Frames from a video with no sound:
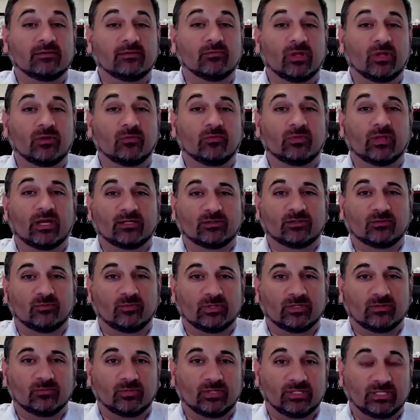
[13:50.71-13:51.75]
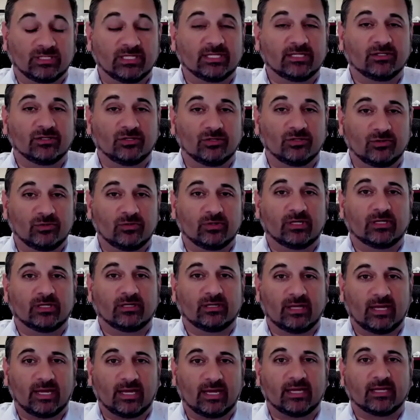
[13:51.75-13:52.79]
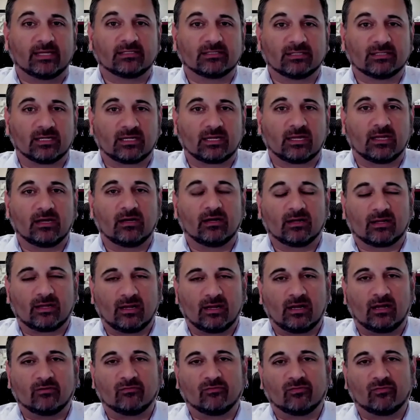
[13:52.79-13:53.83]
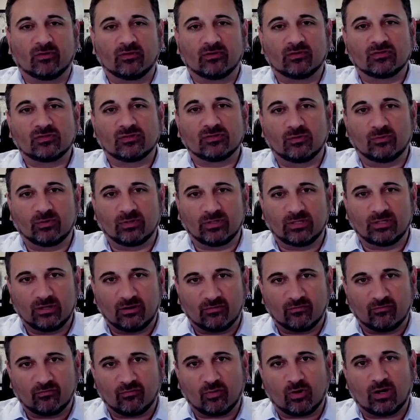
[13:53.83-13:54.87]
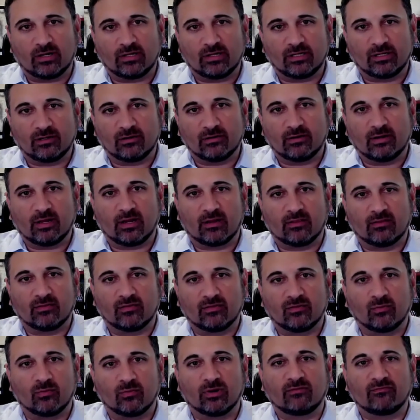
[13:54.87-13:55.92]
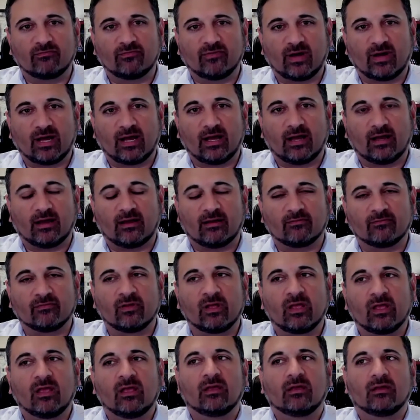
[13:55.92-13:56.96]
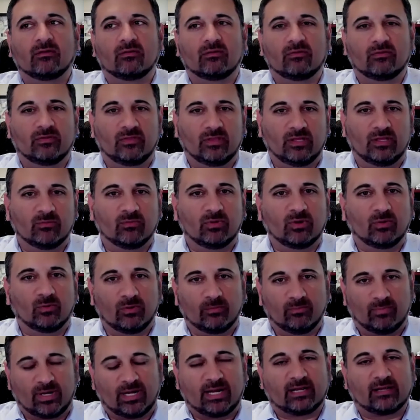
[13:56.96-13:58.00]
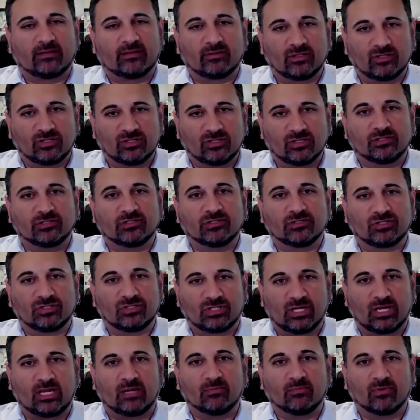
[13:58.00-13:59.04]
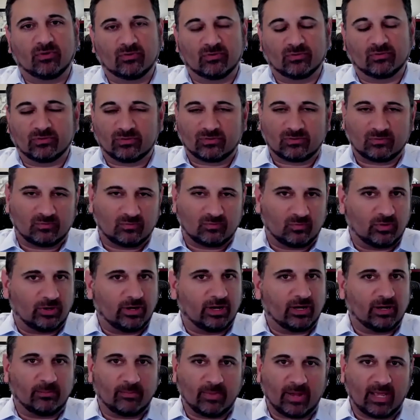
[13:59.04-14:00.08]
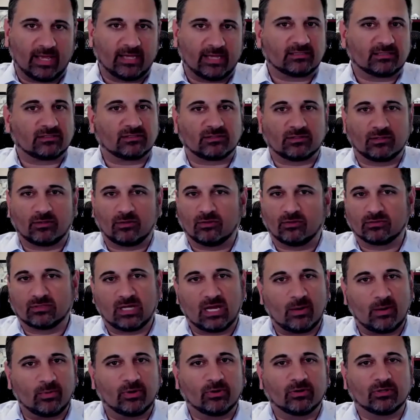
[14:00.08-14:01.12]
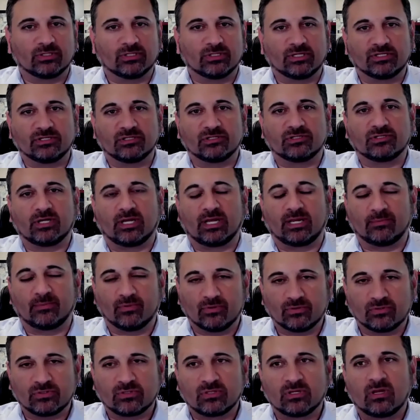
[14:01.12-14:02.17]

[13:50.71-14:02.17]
And that we did do it as a conference. So we did our voir dire out of the 25. Then we went back in the judge's chambers wearing masks the whole time we were in judge's chambers,